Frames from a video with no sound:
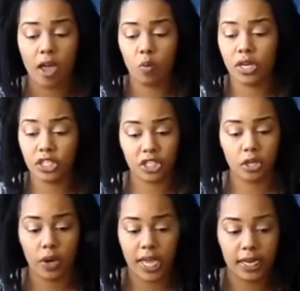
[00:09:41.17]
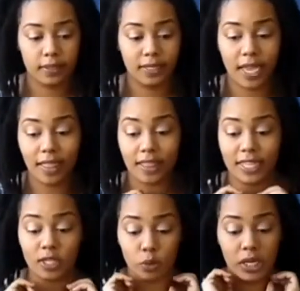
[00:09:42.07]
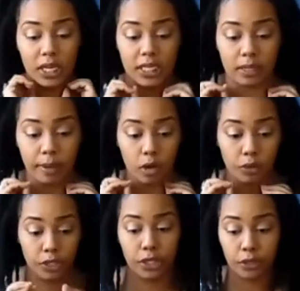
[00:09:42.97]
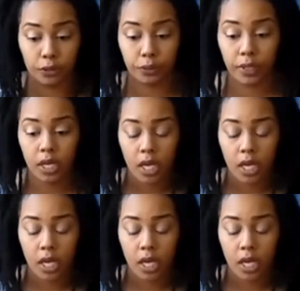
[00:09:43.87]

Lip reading: I want to just go ahead and say that this reading is about you.